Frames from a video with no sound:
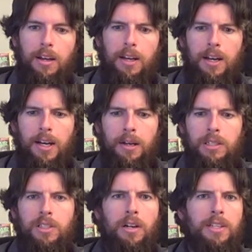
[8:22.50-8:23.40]
It
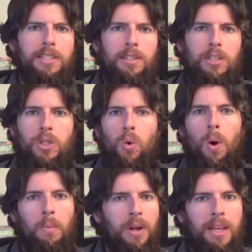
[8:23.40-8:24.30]
starts to
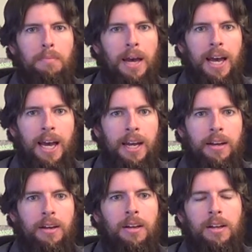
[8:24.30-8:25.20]
storm really
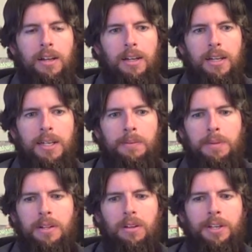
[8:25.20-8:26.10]
bad.
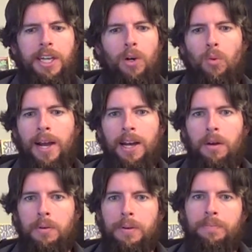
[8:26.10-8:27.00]
But they're looking
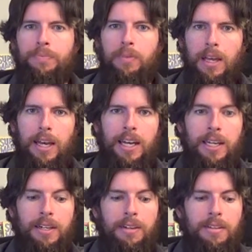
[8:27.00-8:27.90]
around,
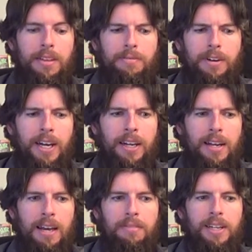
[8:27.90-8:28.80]
and they find
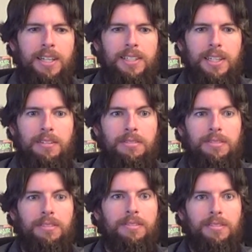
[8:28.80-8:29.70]
evidence of
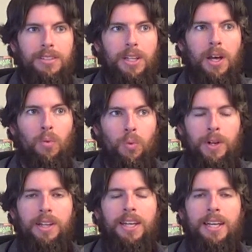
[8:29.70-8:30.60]
a
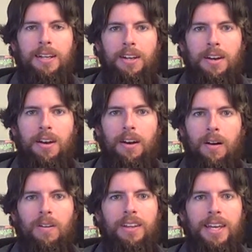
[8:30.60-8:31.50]
really
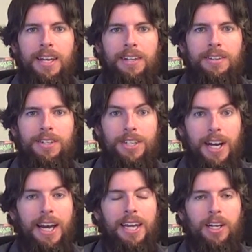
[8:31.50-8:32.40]
gnarly
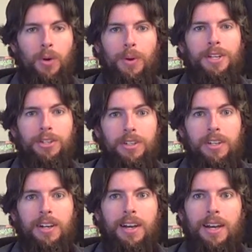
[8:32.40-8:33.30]
giant
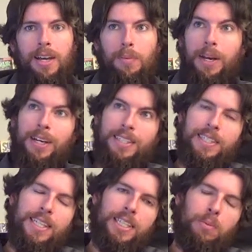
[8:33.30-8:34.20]
creature, because they
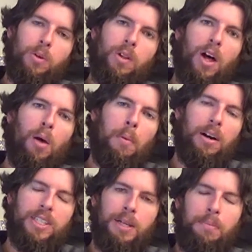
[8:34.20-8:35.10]
see some claw
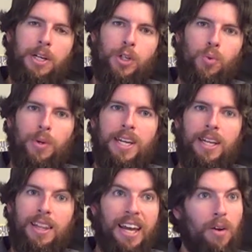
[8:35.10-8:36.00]
marks up in a
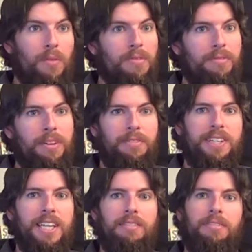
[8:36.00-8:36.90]
tree like
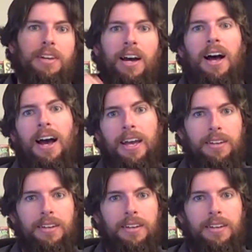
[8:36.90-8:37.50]
15 feet high.